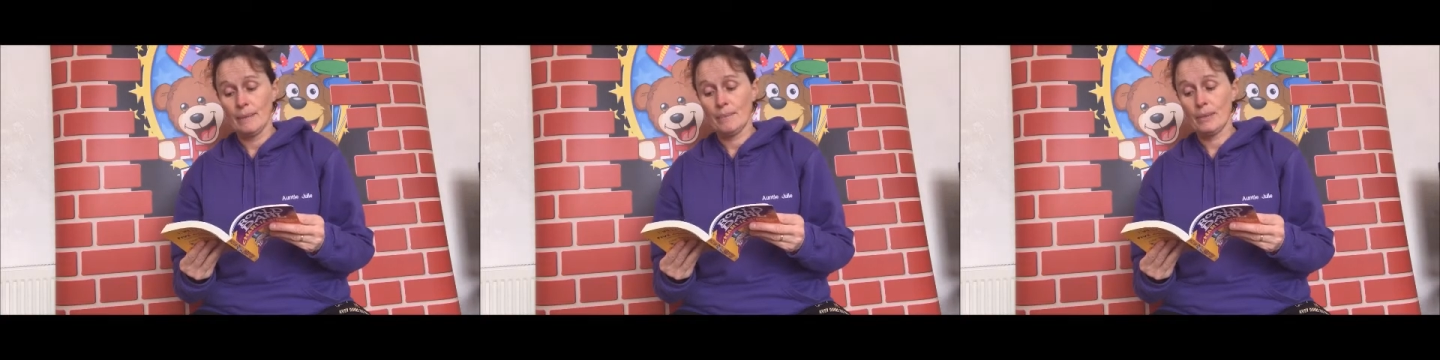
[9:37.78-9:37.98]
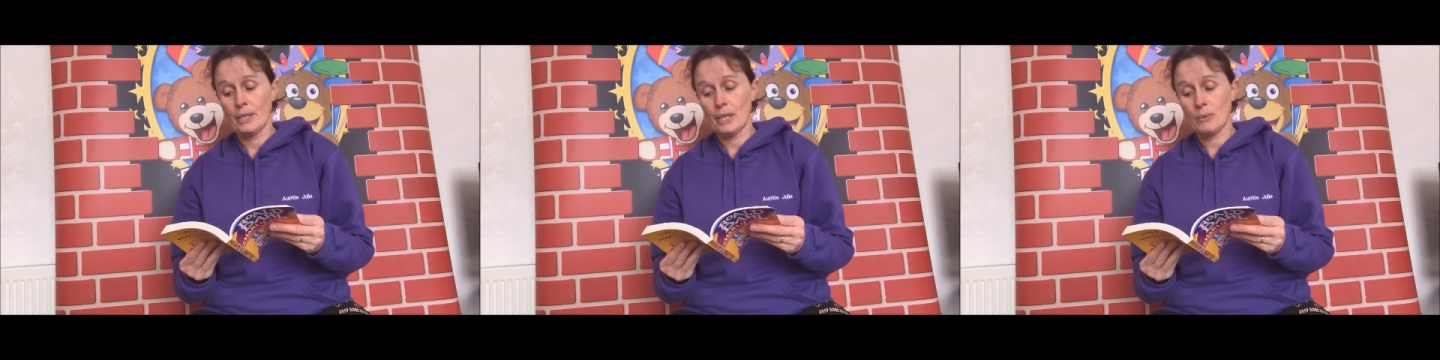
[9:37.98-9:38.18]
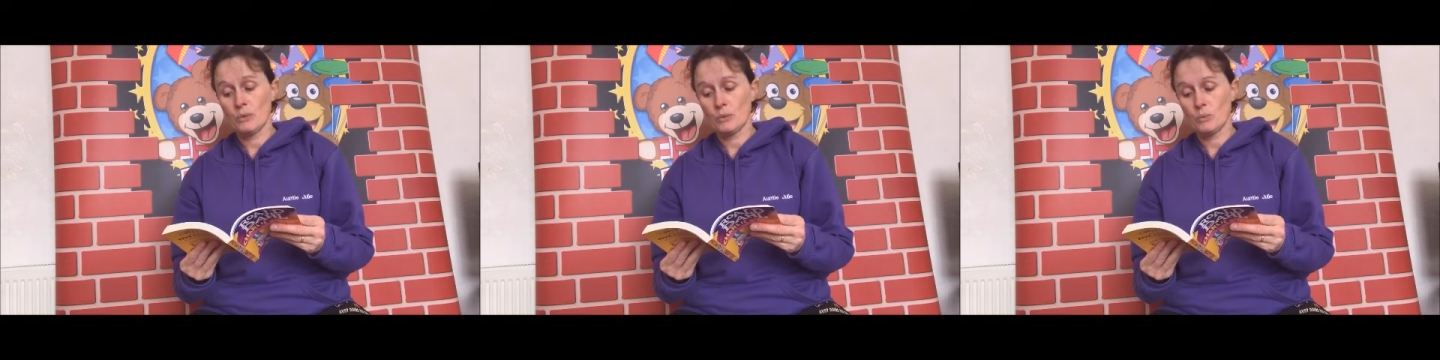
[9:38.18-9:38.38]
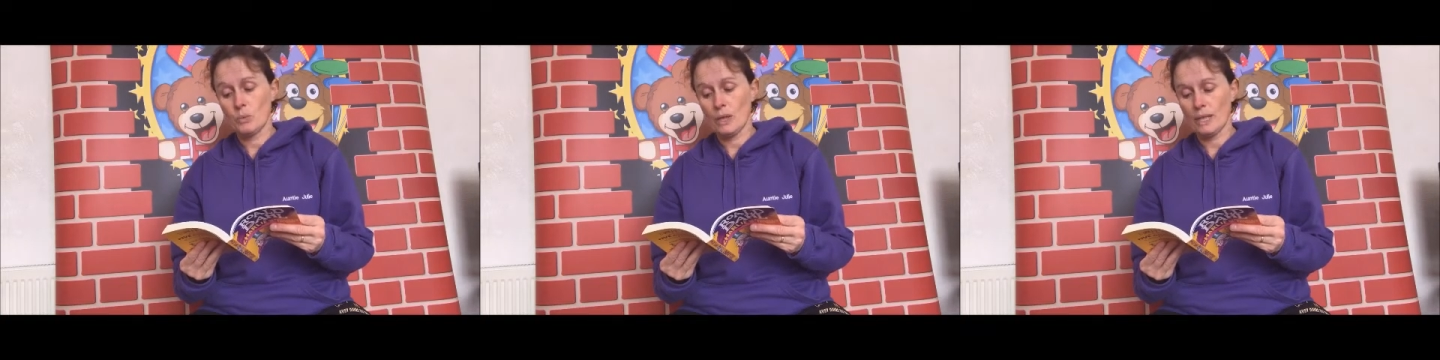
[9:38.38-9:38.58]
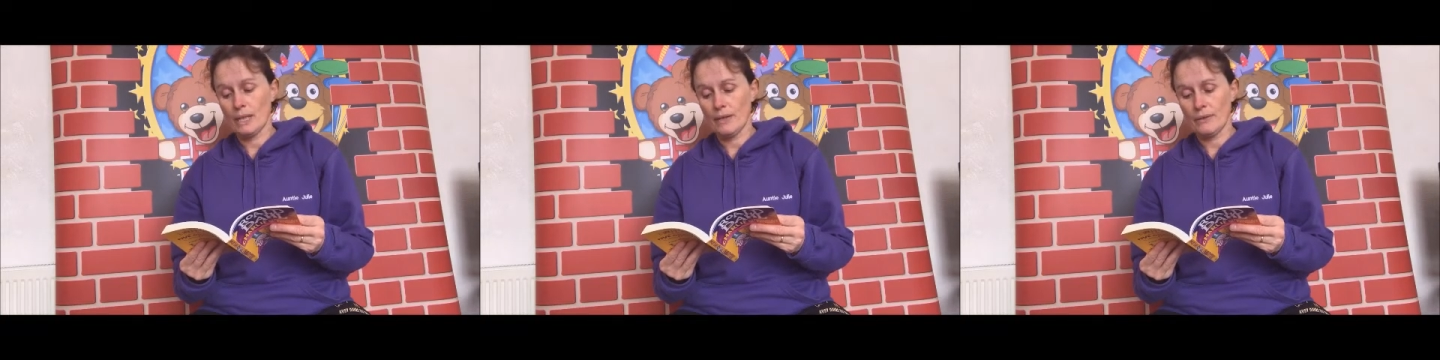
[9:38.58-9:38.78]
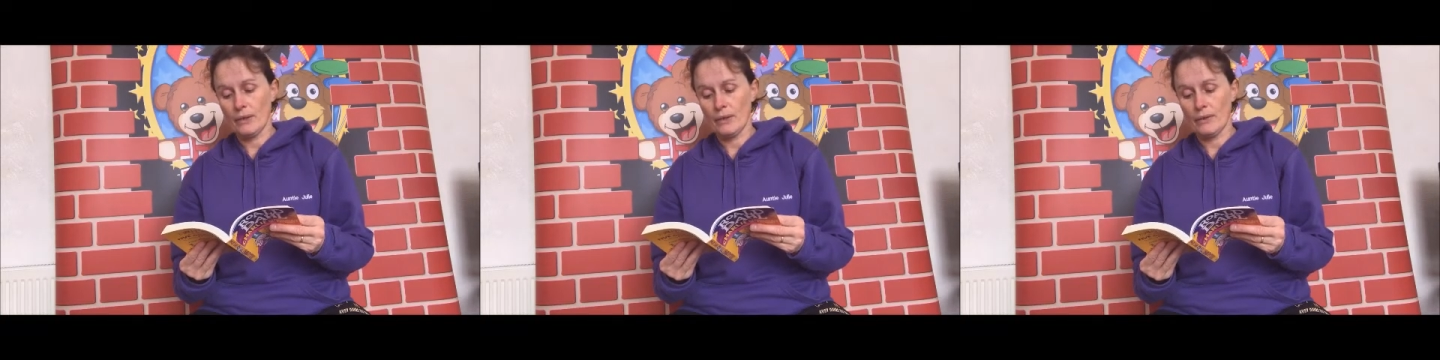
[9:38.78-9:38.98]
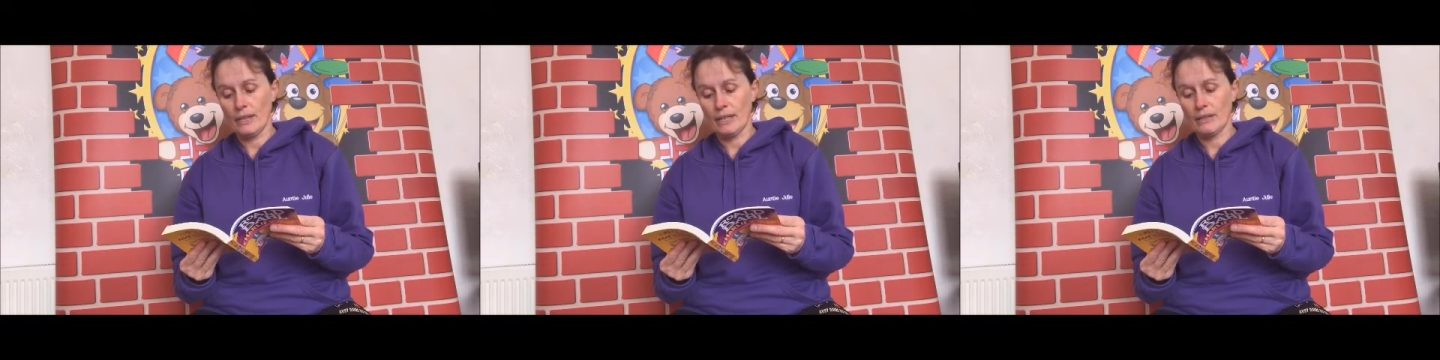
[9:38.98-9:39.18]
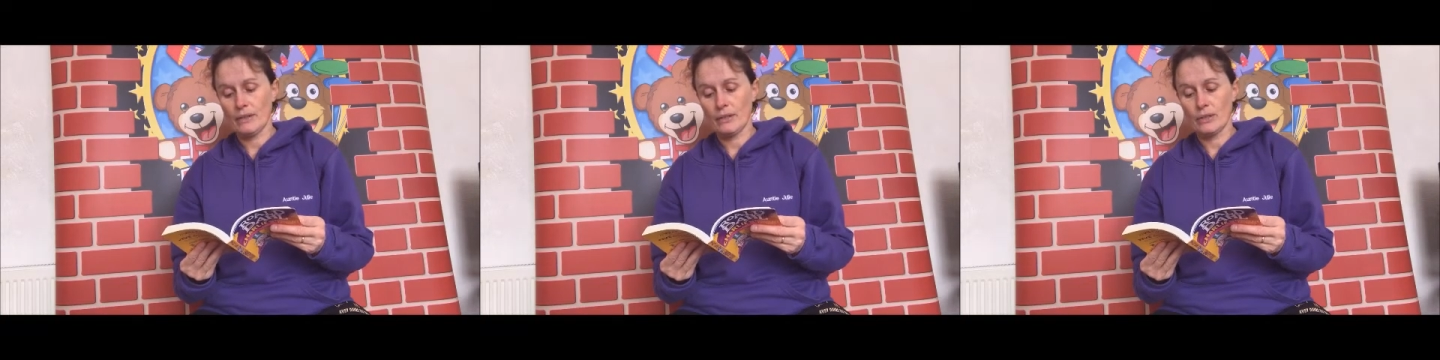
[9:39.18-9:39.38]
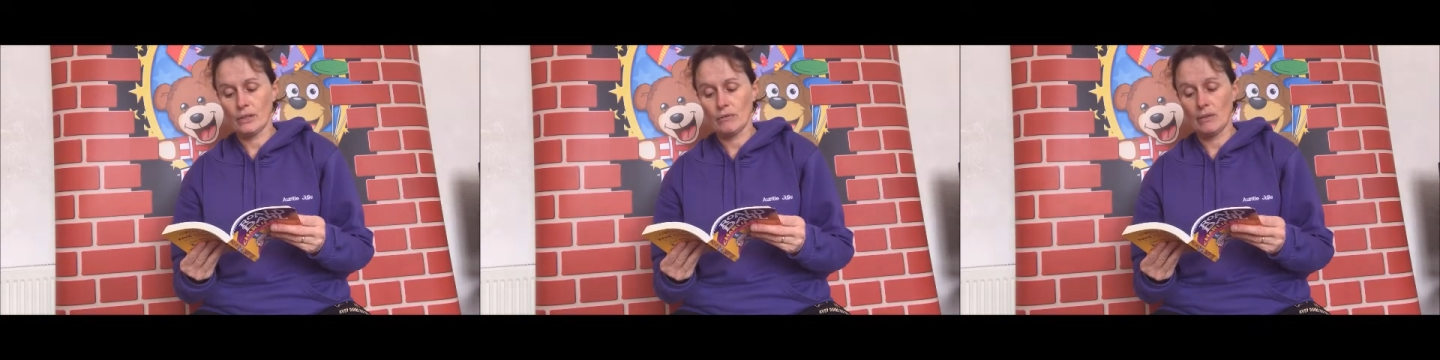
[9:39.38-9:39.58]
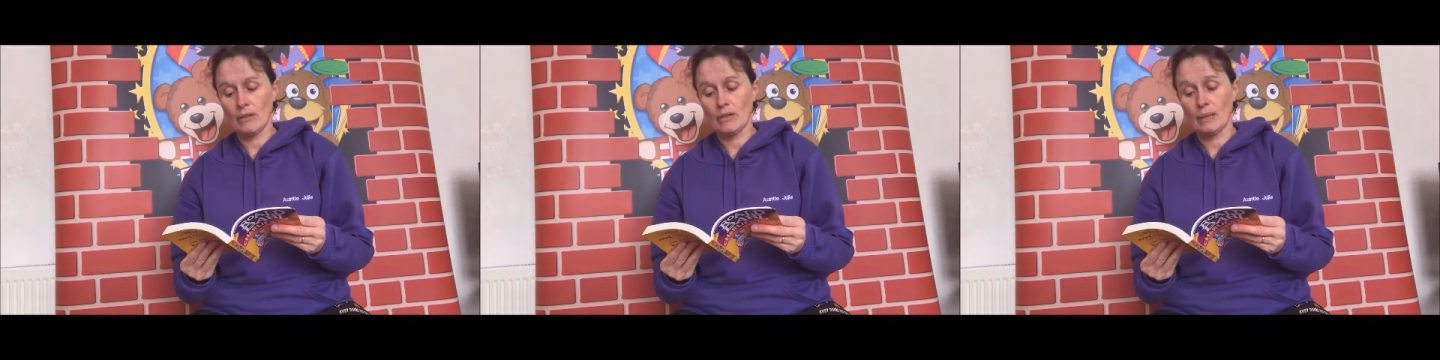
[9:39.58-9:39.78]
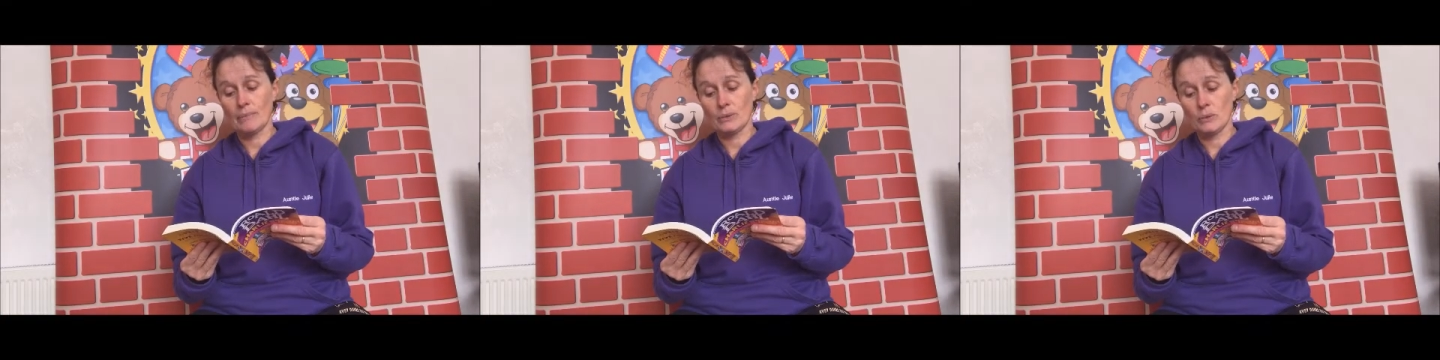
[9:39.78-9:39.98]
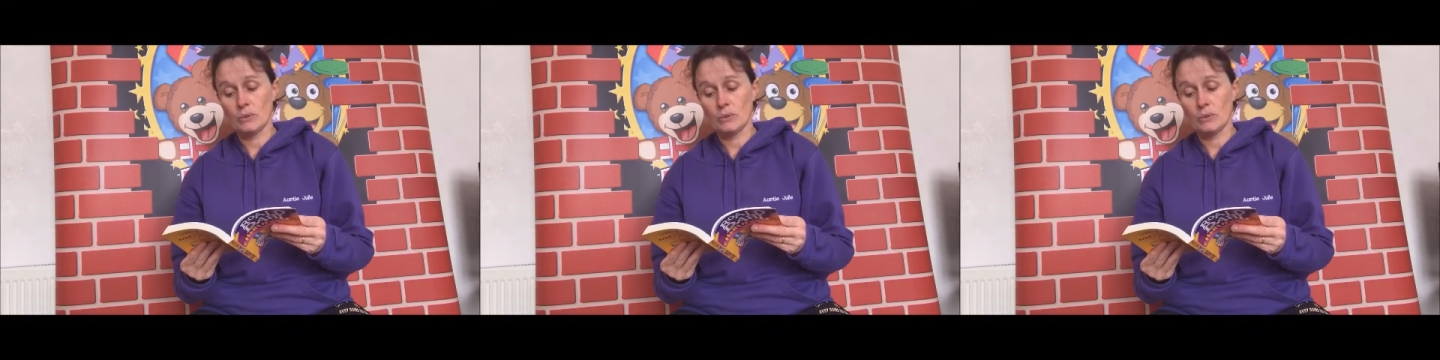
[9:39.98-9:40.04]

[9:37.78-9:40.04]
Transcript: But there was one other thing that the grown-ups